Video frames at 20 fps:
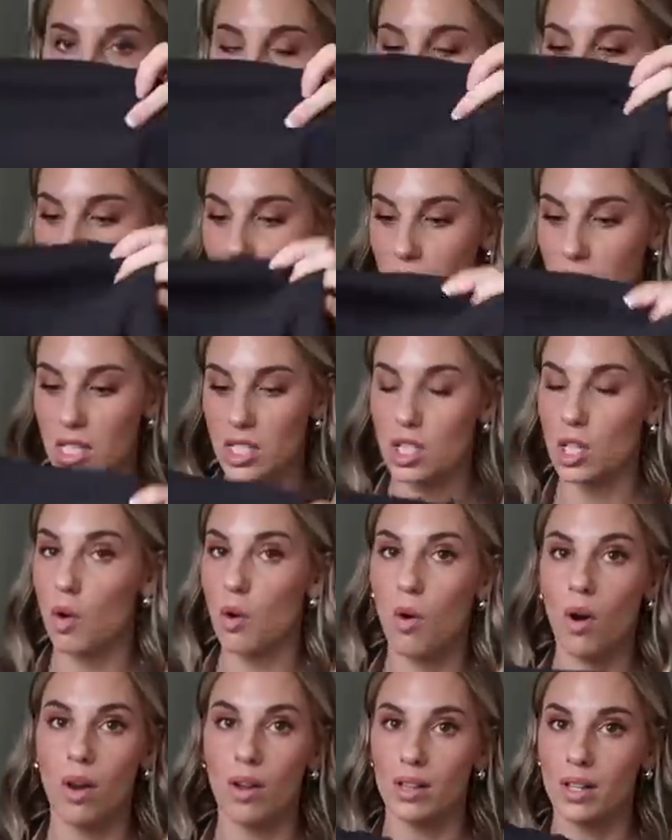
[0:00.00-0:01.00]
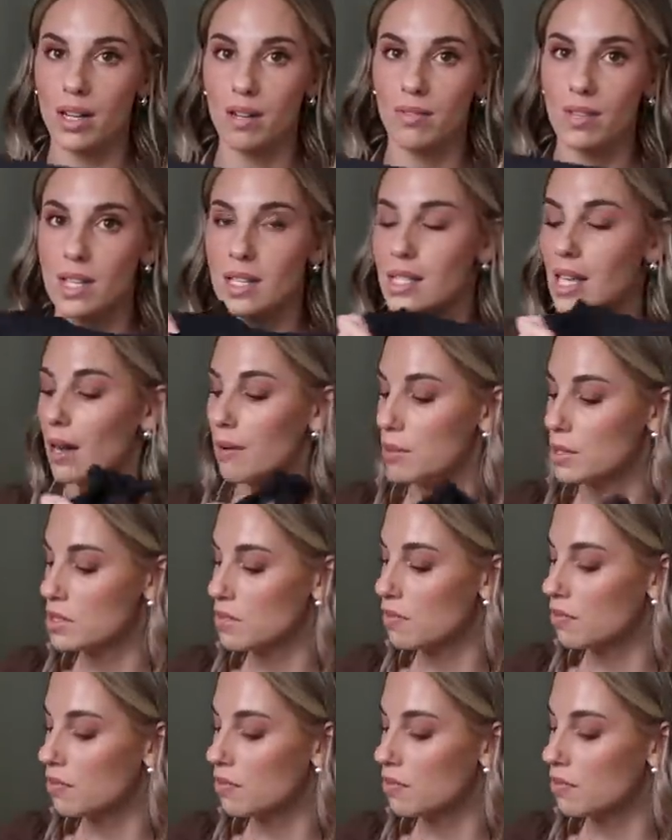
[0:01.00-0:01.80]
Love these. The quality of these I was